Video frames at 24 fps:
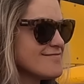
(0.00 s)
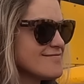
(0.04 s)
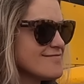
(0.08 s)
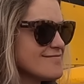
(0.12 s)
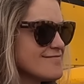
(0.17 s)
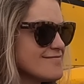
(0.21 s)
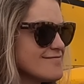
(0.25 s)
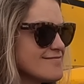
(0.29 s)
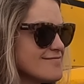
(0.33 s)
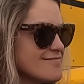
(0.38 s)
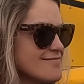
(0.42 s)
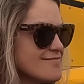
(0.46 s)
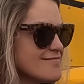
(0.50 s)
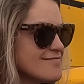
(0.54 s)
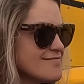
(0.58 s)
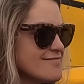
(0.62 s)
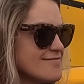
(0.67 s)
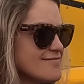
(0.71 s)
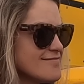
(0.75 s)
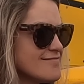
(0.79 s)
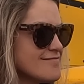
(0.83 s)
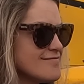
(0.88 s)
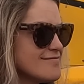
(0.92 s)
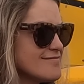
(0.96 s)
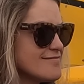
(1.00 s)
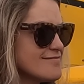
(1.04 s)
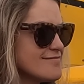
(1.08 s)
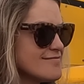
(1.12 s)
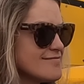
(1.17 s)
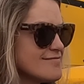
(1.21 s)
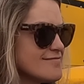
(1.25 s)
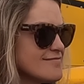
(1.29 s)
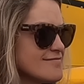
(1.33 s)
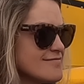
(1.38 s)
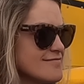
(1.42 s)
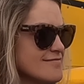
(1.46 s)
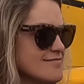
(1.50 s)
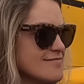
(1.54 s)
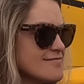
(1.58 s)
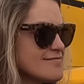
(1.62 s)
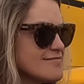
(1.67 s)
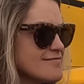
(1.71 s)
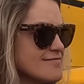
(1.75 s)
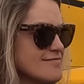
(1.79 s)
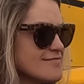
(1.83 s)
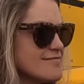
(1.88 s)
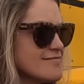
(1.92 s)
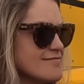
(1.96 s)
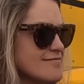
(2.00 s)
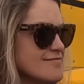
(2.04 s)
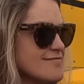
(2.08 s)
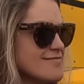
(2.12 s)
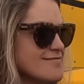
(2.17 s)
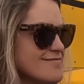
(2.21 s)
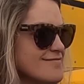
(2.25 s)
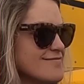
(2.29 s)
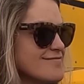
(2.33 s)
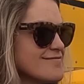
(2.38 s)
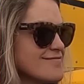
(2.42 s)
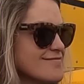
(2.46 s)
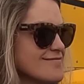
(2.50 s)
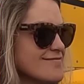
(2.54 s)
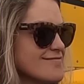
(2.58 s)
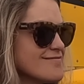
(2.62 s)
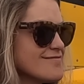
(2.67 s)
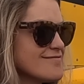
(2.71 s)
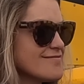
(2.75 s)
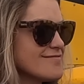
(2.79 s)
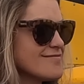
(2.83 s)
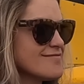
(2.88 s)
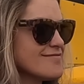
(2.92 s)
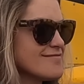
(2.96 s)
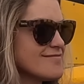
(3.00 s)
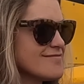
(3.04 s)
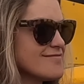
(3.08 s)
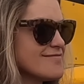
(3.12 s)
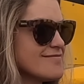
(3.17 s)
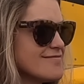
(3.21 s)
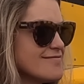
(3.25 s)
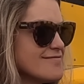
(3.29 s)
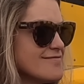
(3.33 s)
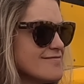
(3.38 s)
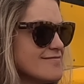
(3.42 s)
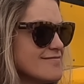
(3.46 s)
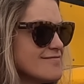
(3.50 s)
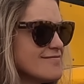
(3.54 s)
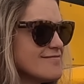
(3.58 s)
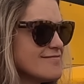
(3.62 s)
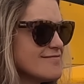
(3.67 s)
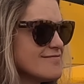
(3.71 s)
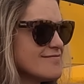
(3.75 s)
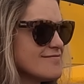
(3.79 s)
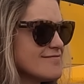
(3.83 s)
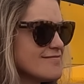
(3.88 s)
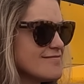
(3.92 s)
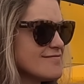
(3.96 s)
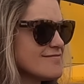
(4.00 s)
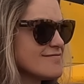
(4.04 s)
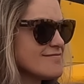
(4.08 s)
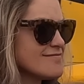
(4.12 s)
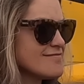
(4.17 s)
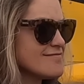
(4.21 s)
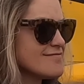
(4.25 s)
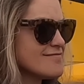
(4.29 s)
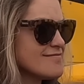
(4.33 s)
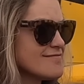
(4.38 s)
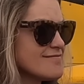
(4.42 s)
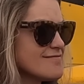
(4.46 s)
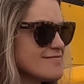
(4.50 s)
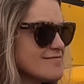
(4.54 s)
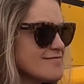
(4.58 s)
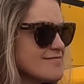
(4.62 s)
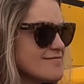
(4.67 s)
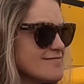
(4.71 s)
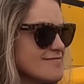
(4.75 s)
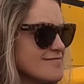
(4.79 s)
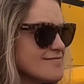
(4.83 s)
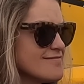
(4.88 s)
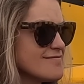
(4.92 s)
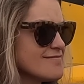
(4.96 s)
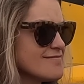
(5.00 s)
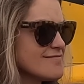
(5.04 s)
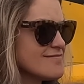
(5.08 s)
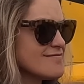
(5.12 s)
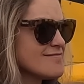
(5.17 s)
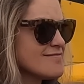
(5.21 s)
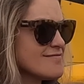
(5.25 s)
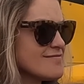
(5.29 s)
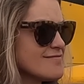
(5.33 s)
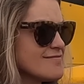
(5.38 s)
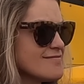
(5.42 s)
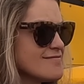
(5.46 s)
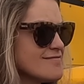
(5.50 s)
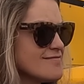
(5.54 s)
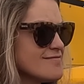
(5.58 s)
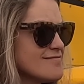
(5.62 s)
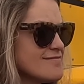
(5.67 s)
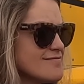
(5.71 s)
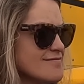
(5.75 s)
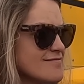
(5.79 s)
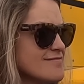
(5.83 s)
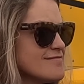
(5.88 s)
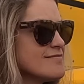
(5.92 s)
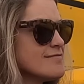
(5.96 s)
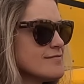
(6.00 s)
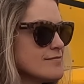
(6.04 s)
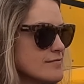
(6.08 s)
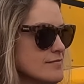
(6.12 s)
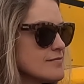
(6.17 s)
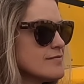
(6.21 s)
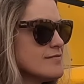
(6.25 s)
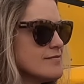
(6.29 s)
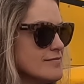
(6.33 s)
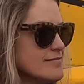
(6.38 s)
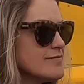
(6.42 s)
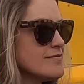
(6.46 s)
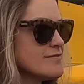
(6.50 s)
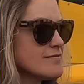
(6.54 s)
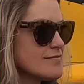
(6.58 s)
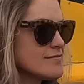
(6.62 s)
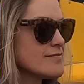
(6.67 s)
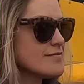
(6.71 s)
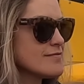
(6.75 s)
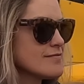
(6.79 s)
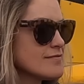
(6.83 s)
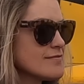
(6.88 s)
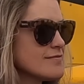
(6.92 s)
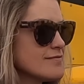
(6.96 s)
(not speaking)